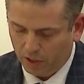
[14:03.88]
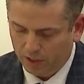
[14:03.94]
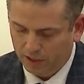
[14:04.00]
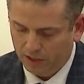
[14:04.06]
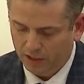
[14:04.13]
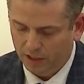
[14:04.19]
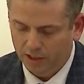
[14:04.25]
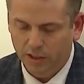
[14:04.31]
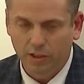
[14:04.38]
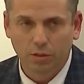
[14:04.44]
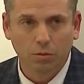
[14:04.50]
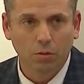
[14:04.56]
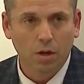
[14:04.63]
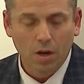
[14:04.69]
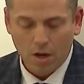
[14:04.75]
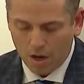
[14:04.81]
on this
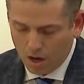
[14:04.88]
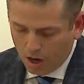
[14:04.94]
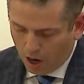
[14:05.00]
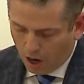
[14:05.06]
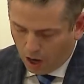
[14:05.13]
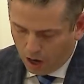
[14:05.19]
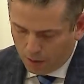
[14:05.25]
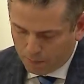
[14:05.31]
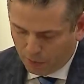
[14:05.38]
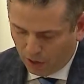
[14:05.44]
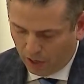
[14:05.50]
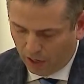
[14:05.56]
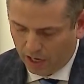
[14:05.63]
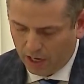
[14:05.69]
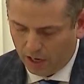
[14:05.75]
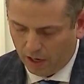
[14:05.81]
issue. Our
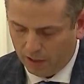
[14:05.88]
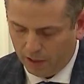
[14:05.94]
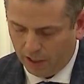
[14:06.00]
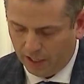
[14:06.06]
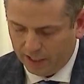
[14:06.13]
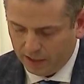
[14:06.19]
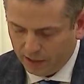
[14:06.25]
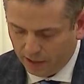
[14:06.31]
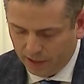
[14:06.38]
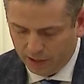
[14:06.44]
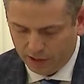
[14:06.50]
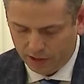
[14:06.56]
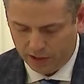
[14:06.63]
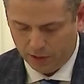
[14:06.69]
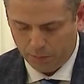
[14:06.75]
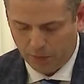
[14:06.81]
party, under his
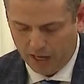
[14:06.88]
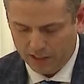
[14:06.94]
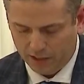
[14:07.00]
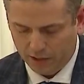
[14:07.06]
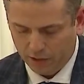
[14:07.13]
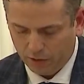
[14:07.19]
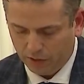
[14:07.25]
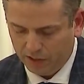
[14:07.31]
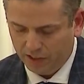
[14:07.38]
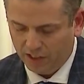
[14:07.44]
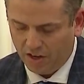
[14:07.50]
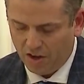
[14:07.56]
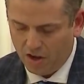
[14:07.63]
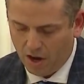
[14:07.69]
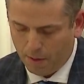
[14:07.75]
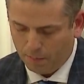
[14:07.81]
leadership, has increased the
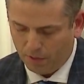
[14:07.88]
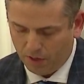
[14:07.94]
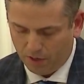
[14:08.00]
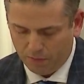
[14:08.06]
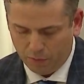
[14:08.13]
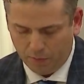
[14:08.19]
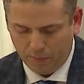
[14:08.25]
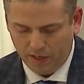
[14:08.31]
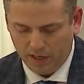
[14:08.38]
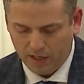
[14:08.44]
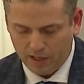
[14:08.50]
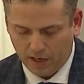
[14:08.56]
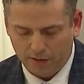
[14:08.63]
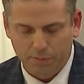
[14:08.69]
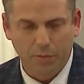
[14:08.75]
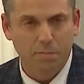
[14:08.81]
number of women in
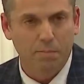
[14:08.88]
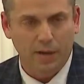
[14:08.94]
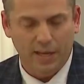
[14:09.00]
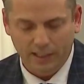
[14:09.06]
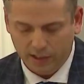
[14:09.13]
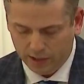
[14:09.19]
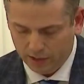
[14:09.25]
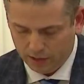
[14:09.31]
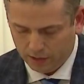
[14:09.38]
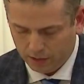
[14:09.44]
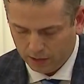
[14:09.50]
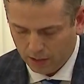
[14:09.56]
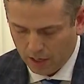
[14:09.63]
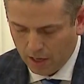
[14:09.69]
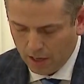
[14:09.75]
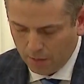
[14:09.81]
government benches.
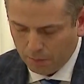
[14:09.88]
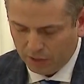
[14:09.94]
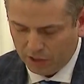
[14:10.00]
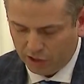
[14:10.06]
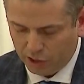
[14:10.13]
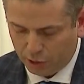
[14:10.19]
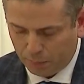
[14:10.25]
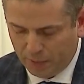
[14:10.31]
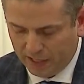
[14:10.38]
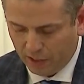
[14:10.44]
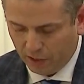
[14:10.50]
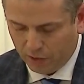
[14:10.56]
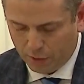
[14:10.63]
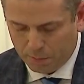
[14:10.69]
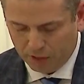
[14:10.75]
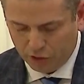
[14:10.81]
Mr.
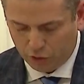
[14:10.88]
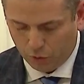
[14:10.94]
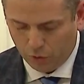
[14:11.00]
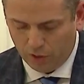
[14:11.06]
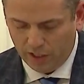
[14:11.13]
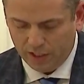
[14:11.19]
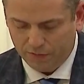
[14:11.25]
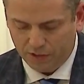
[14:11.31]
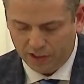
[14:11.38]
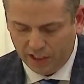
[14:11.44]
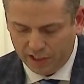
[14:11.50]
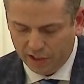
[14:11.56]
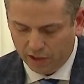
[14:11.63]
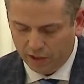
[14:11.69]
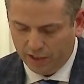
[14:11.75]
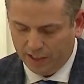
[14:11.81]
Speaker, the majority of
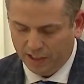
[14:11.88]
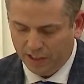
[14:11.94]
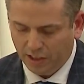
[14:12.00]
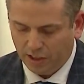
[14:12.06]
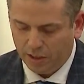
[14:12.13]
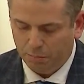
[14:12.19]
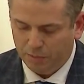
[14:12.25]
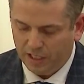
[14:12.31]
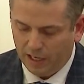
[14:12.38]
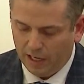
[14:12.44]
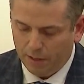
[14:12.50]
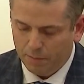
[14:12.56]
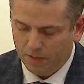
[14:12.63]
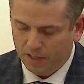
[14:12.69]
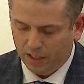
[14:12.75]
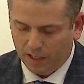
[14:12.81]
senior leadership
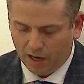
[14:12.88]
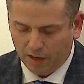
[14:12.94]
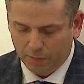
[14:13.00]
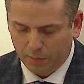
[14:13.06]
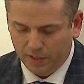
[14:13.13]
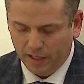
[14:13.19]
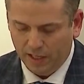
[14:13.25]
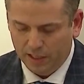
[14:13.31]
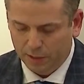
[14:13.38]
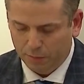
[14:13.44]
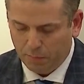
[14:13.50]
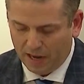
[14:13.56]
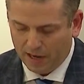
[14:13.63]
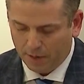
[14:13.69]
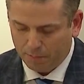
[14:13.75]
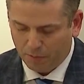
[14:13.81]
team in the government is
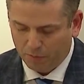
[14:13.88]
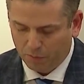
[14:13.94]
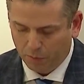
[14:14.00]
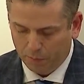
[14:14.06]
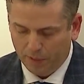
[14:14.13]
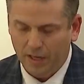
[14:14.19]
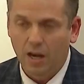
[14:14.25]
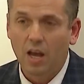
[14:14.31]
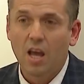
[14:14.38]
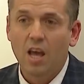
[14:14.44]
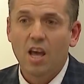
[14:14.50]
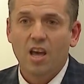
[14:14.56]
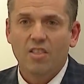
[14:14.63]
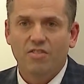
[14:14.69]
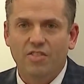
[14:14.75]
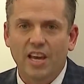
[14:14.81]
made up of women.
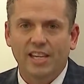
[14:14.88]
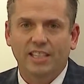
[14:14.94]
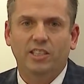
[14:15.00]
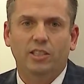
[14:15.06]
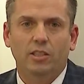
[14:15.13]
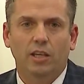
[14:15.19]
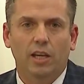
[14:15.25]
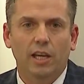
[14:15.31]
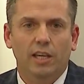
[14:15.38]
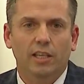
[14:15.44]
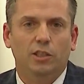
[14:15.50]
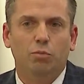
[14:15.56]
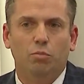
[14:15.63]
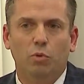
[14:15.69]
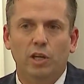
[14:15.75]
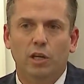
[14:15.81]
This is
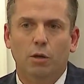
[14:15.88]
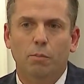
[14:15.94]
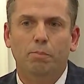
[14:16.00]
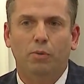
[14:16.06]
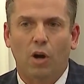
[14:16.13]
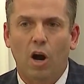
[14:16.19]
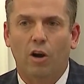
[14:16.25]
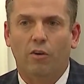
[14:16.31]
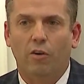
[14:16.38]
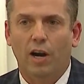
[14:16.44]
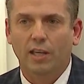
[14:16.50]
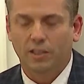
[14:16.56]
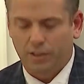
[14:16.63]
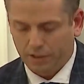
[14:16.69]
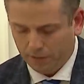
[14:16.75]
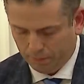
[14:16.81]
real
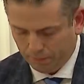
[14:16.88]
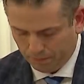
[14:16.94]
progress.